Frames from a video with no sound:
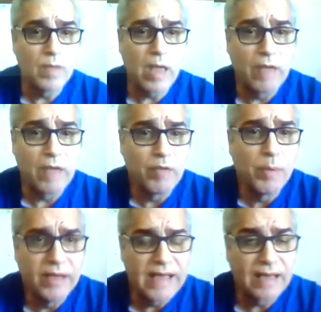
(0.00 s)
got...
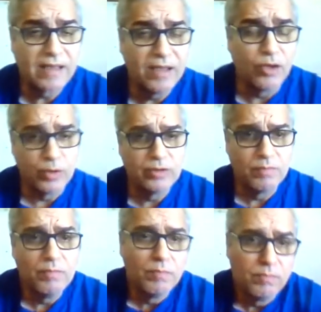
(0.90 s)
Everybody that
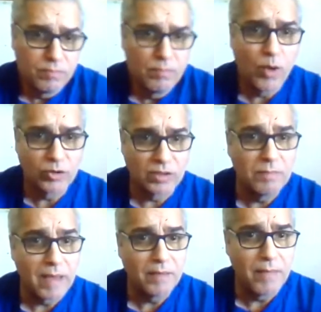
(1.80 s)
got killed was
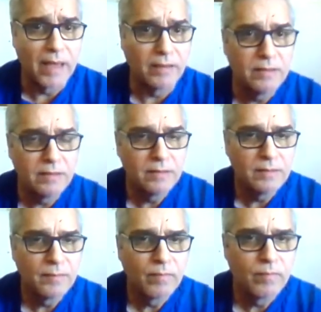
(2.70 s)
mostly made men.